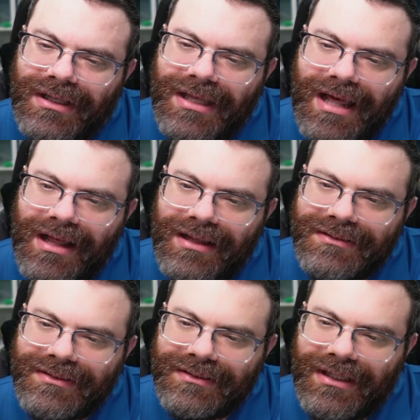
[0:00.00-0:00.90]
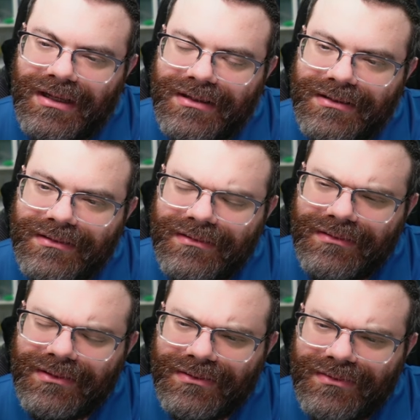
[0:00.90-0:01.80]
cars. Uh,
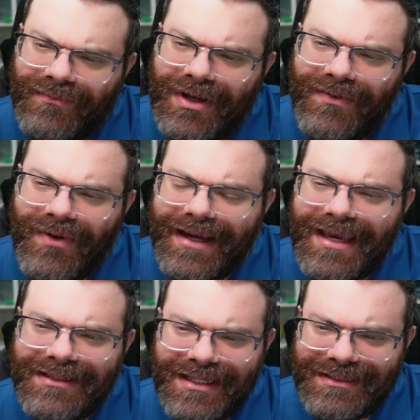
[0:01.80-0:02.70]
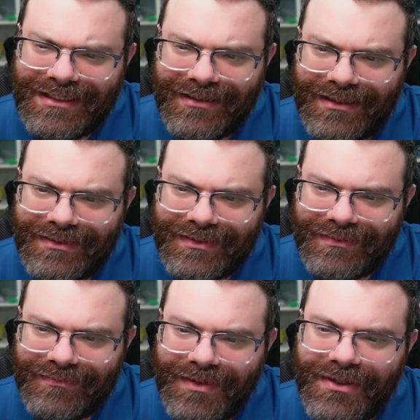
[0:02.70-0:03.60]
why, why can't I see
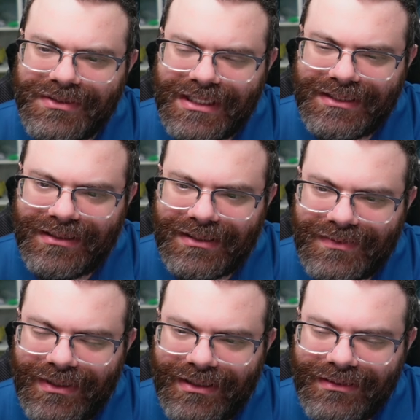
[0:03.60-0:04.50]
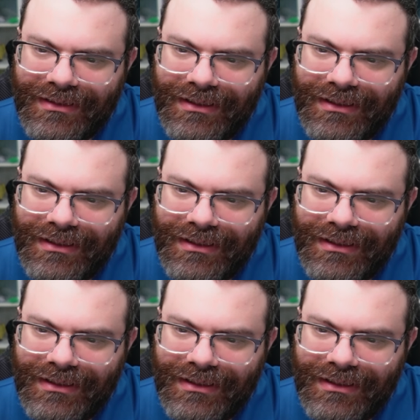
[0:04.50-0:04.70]
this? Maybe it goes AC this way.